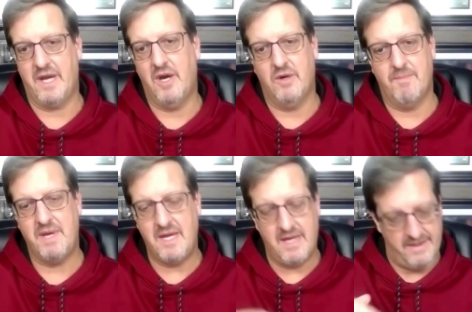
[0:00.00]
to go and
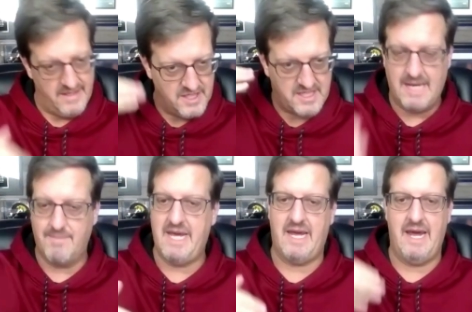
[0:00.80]
be, and then just
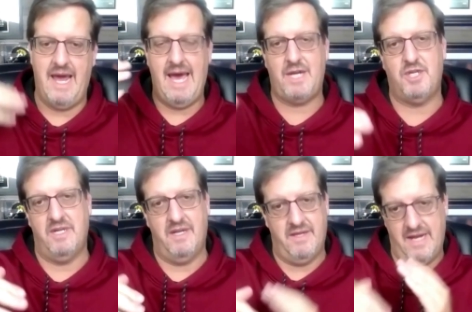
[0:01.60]
keep taking
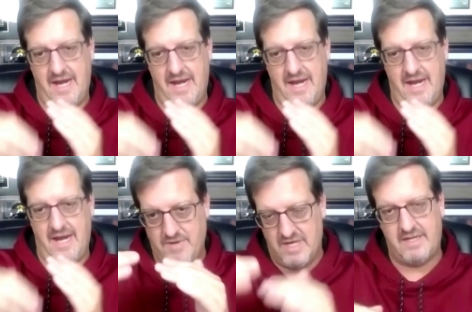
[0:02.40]
action. And then every time
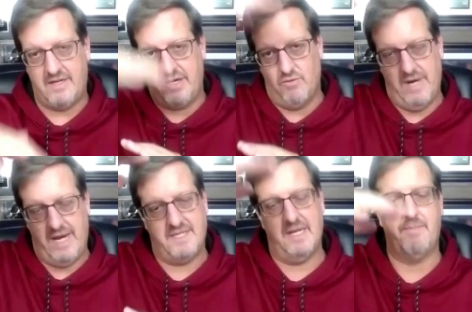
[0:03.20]
you get there, you
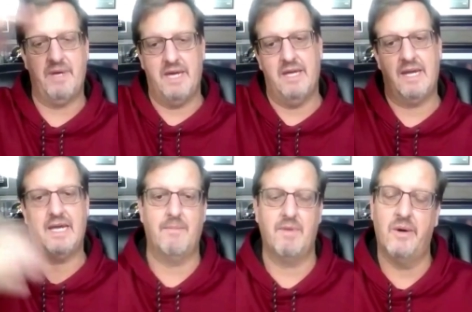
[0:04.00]
raise it up again and
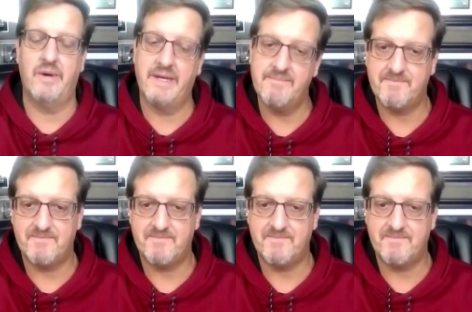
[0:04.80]
keep going.